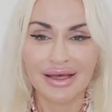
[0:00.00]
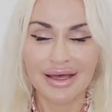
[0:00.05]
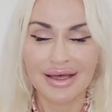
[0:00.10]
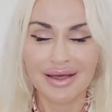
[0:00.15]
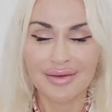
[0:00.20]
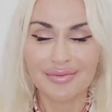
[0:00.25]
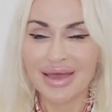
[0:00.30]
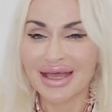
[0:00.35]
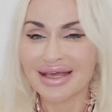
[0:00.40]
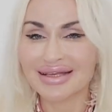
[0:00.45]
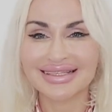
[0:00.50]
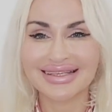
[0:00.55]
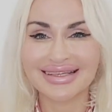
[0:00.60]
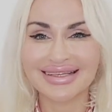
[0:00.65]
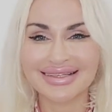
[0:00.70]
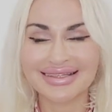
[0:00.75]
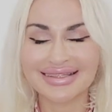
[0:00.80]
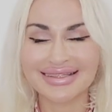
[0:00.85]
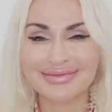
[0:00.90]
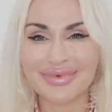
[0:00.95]

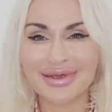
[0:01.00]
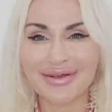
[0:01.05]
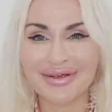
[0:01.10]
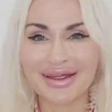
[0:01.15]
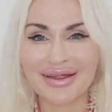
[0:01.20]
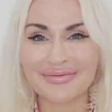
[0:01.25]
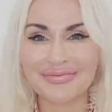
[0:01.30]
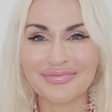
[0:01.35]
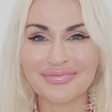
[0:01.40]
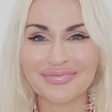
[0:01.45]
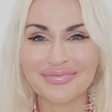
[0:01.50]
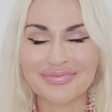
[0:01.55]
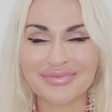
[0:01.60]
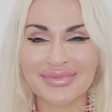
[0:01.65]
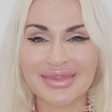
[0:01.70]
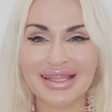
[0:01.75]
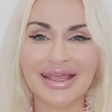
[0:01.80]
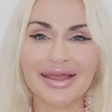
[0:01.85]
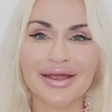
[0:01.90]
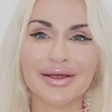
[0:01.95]
masculine spirit.
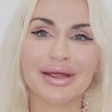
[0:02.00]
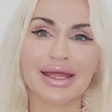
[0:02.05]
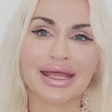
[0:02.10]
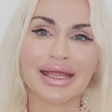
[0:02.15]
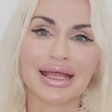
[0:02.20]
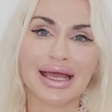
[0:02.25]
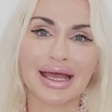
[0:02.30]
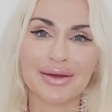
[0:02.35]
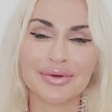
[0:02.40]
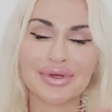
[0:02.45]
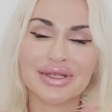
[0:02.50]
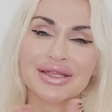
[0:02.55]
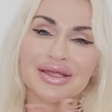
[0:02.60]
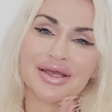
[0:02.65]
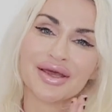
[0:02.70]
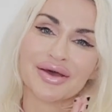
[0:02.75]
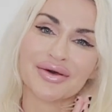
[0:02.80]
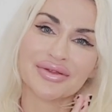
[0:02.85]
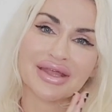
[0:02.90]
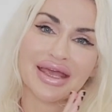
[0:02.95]
All right, I'm going to
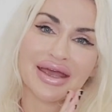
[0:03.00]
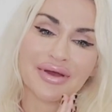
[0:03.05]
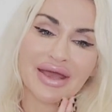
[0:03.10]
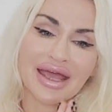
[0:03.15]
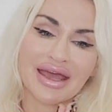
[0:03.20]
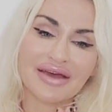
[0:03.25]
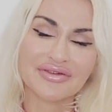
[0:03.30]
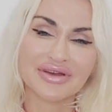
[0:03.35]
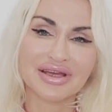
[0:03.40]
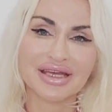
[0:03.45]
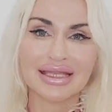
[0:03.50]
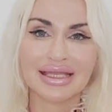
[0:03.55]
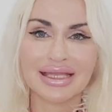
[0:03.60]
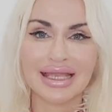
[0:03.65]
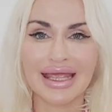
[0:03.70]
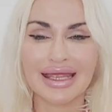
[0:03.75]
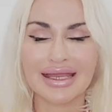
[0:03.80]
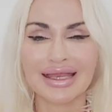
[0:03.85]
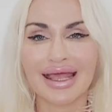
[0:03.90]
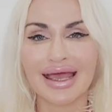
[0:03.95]
go now. Have a good
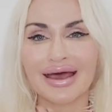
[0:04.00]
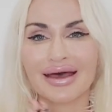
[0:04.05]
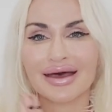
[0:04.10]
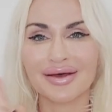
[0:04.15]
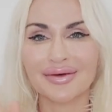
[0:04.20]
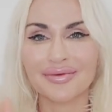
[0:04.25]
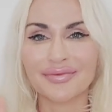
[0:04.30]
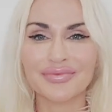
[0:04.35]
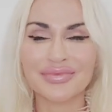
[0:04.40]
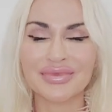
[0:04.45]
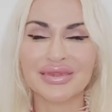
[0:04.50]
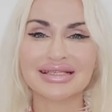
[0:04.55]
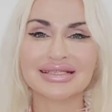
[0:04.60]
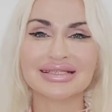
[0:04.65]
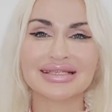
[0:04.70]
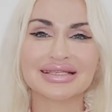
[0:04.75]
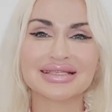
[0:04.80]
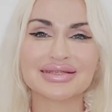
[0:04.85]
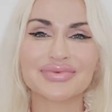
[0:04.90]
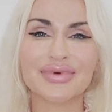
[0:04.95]
night.
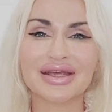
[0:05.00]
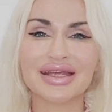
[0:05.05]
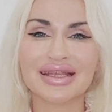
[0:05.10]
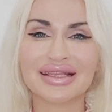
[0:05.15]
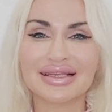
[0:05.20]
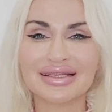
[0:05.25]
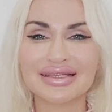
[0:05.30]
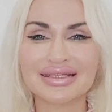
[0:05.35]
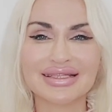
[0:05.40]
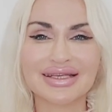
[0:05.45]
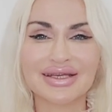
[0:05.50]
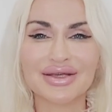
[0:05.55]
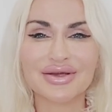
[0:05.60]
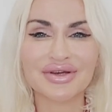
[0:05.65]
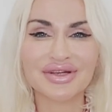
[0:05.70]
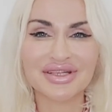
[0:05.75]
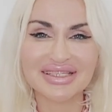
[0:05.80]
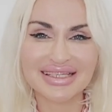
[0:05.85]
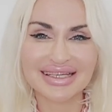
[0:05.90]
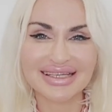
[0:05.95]
Stay sparkly, stay
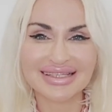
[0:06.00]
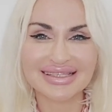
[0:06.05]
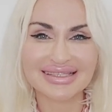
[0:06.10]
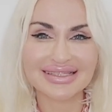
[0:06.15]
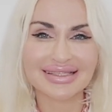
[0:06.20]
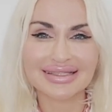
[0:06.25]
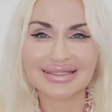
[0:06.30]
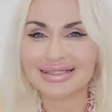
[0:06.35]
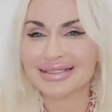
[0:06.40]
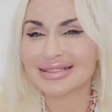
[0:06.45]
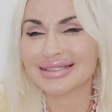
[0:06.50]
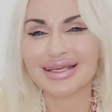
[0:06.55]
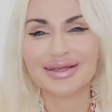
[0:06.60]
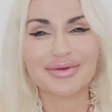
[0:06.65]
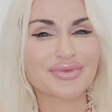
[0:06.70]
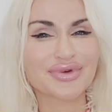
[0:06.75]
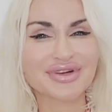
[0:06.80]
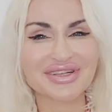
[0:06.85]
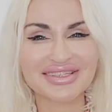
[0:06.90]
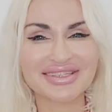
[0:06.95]
gorgeous, stay
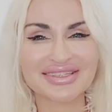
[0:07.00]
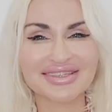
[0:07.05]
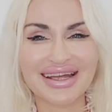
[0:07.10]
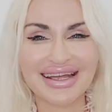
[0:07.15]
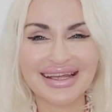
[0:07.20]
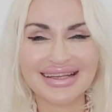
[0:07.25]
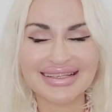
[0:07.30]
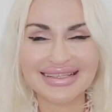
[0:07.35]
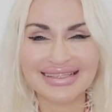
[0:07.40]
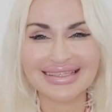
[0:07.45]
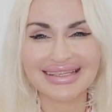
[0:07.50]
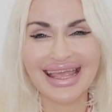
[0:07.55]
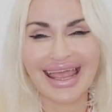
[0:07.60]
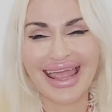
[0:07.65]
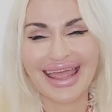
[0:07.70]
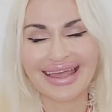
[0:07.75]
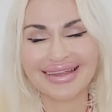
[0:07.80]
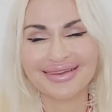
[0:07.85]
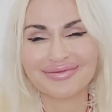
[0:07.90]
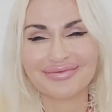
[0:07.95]
moisturized,
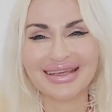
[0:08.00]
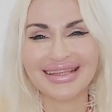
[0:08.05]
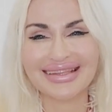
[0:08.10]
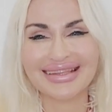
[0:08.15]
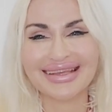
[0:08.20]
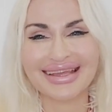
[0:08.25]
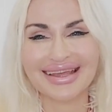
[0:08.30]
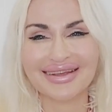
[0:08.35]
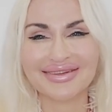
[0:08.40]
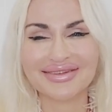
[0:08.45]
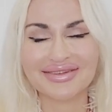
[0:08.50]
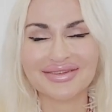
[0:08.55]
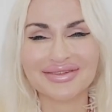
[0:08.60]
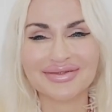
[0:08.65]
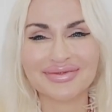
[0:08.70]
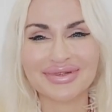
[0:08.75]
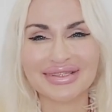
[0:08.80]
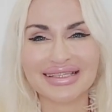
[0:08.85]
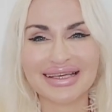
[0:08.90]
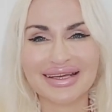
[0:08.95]
and maybe angels
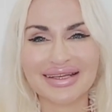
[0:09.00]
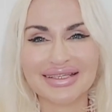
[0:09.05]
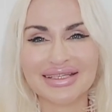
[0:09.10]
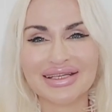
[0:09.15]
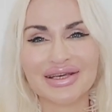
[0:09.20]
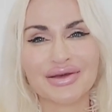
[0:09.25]
protect you.